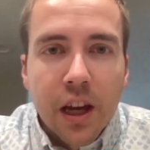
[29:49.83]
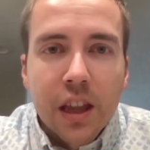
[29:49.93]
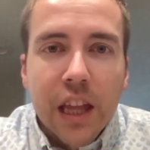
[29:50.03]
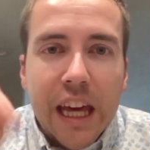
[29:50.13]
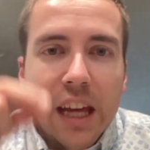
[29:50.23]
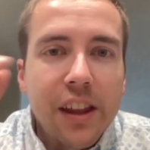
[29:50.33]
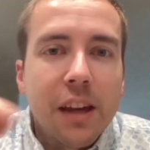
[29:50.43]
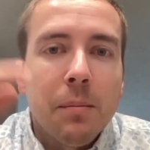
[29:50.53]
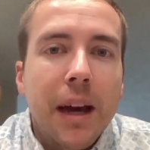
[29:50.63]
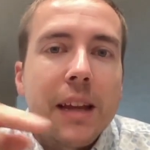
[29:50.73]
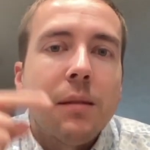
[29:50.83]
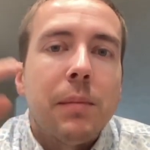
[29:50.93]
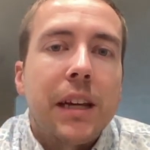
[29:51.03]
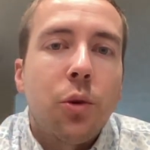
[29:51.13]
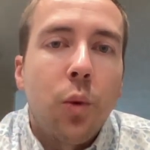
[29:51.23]
the healing might
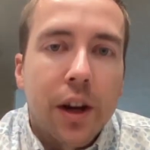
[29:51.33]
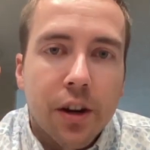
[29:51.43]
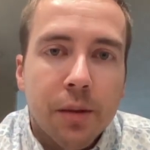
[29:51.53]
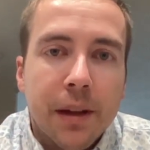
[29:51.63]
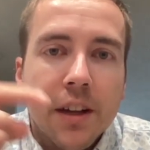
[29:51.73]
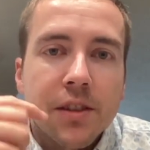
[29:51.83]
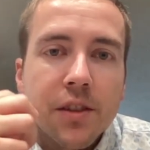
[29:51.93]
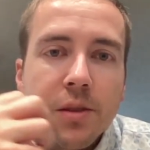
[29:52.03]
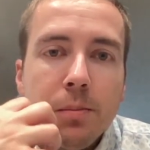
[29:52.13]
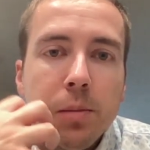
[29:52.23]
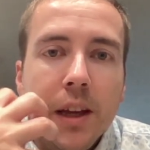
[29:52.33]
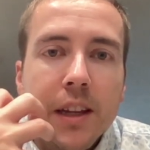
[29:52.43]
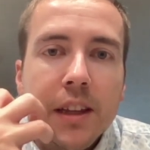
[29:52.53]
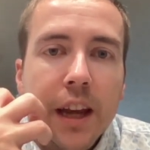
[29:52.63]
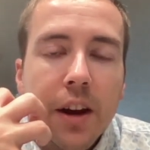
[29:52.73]
be quicker because there's blood
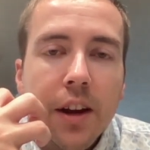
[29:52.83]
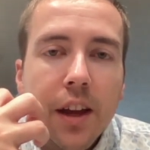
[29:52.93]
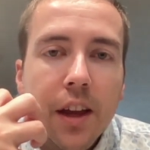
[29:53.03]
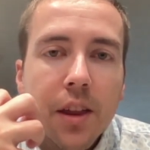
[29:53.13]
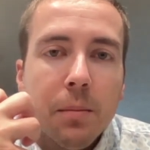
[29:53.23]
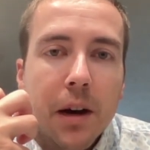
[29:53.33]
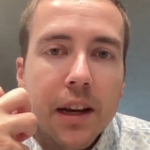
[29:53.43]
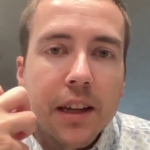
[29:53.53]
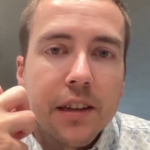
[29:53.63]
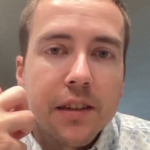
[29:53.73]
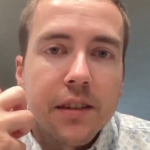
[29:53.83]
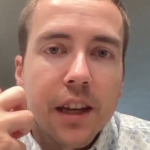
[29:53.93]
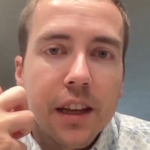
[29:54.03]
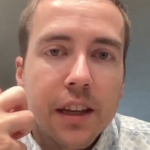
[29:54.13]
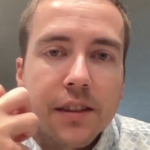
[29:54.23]
in the area. The body is
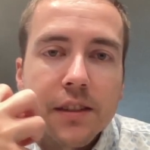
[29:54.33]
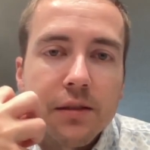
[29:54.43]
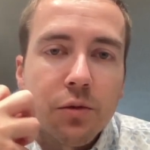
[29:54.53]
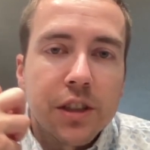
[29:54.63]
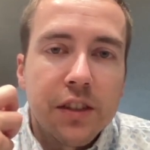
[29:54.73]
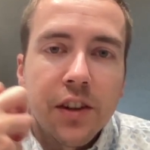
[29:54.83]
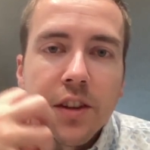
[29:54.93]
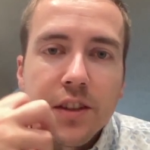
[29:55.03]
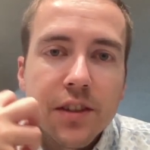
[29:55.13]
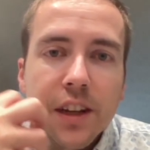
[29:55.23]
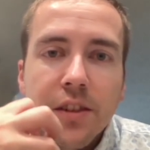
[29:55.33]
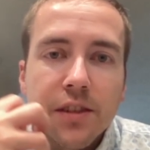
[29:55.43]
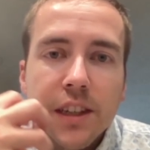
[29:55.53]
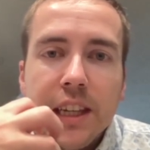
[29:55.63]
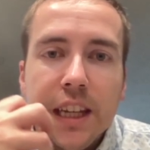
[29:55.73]
receiving all the
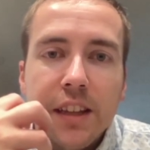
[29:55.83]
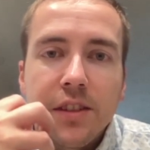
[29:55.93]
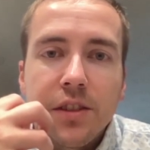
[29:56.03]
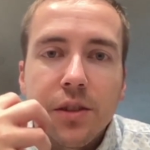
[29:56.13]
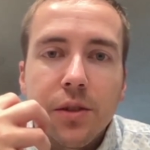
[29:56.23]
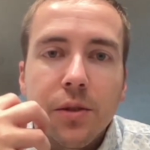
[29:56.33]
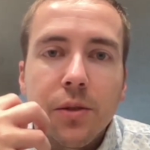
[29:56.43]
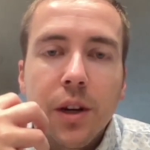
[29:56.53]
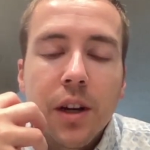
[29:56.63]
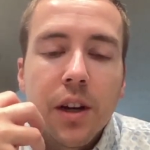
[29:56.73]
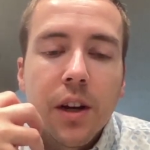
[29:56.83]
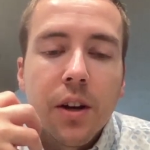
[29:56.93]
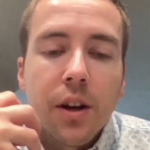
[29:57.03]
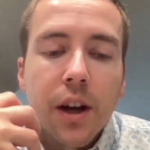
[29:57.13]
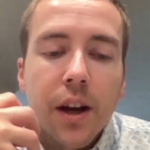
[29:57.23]
signals it needs to
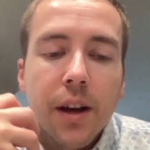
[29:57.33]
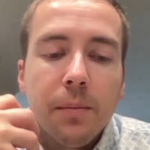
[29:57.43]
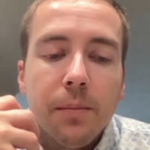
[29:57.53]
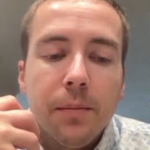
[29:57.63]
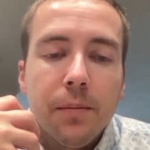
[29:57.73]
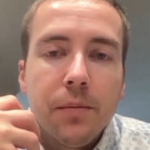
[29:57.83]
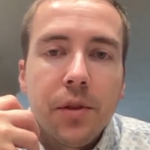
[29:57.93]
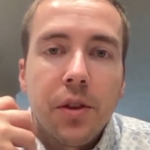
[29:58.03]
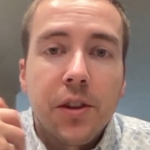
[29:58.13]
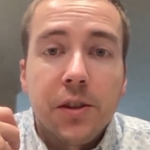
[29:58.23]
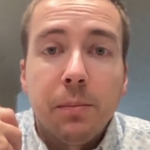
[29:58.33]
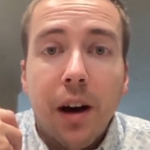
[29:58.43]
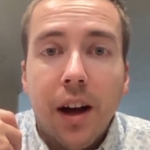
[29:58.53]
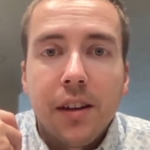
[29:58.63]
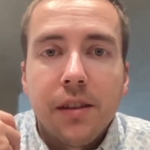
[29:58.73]
the
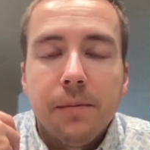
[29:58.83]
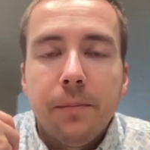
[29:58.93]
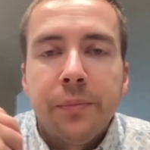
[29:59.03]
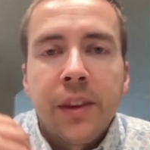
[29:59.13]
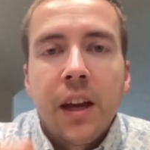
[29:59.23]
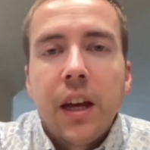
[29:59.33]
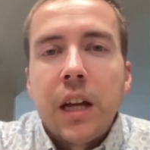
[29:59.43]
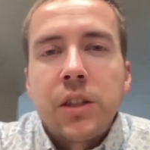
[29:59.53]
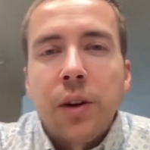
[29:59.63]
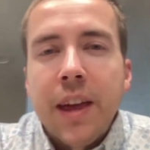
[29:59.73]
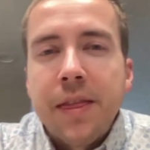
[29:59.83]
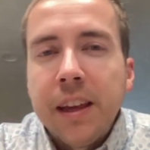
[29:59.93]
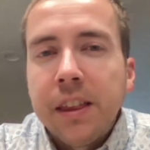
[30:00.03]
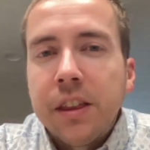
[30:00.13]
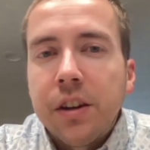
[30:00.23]
spot. So I
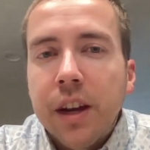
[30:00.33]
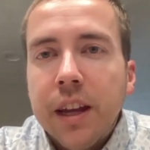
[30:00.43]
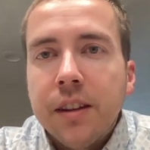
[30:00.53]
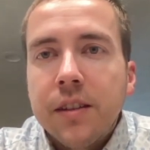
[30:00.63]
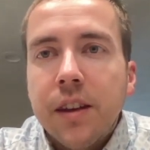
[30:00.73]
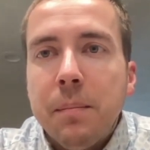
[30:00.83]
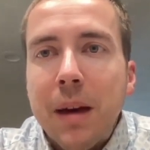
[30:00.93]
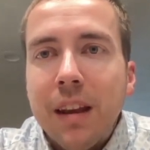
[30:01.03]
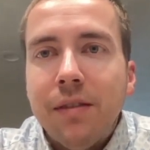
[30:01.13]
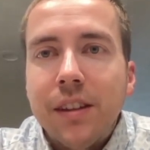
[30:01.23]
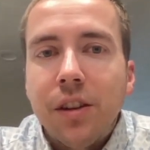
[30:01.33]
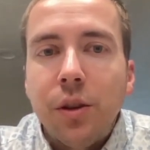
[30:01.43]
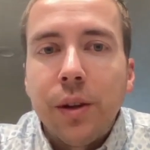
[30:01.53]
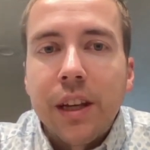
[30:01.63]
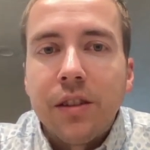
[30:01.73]
think that there is a benefit to
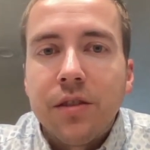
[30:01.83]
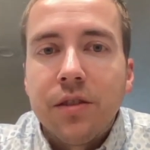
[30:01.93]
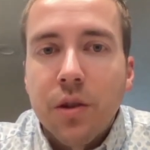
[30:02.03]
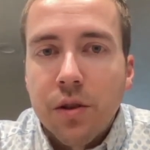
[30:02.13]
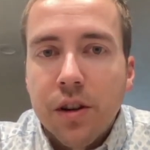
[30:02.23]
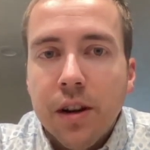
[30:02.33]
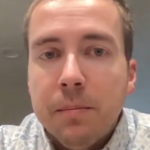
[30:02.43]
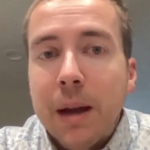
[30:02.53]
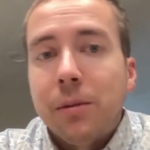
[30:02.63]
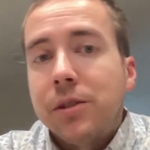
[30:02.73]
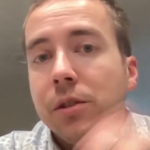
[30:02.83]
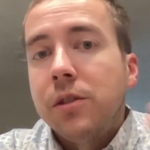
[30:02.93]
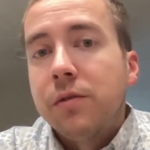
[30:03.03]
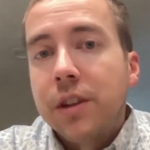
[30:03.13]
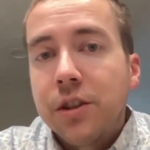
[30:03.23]
doing it sooner. My
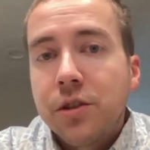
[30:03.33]
result for this